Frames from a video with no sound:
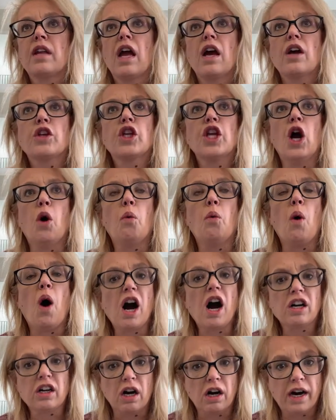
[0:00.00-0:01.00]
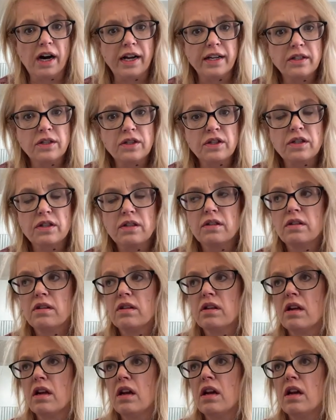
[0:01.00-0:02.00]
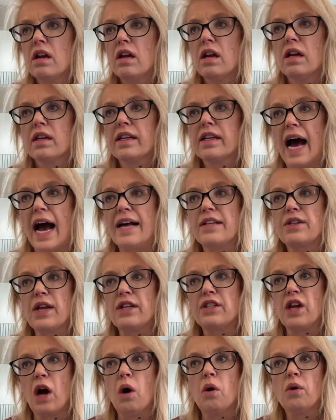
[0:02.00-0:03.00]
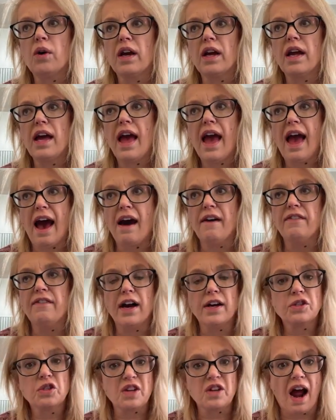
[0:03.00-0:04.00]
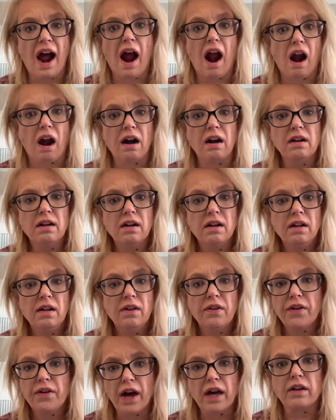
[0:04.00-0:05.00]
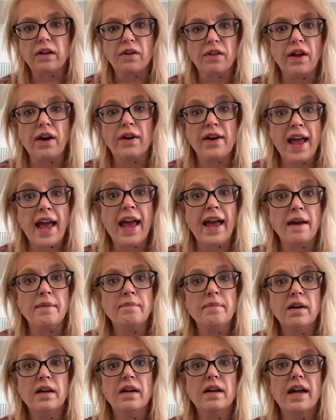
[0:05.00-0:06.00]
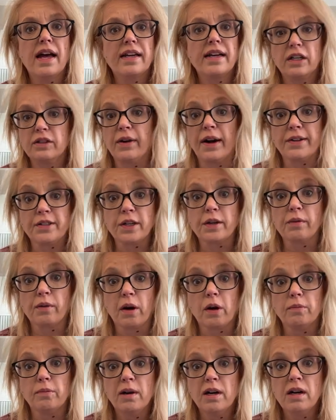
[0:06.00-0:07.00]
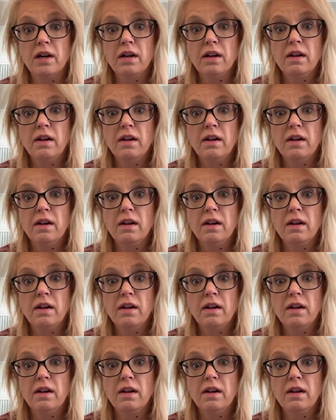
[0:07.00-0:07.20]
you know, walk-ons, guys that don't have a star under their name in a dressing room